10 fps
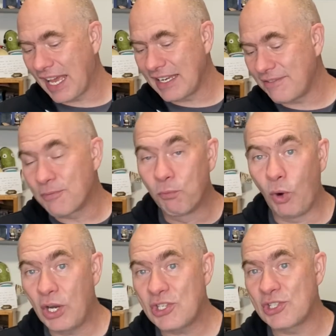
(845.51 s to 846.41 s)
and I've
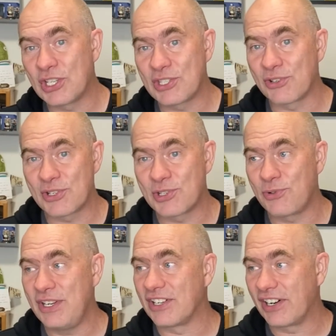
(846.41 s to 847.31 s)
watched this on a
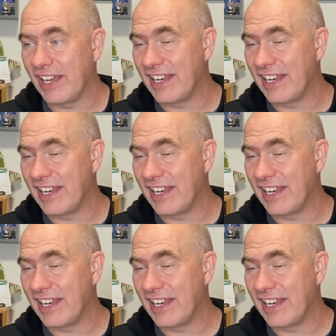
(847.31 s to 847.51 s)
screener,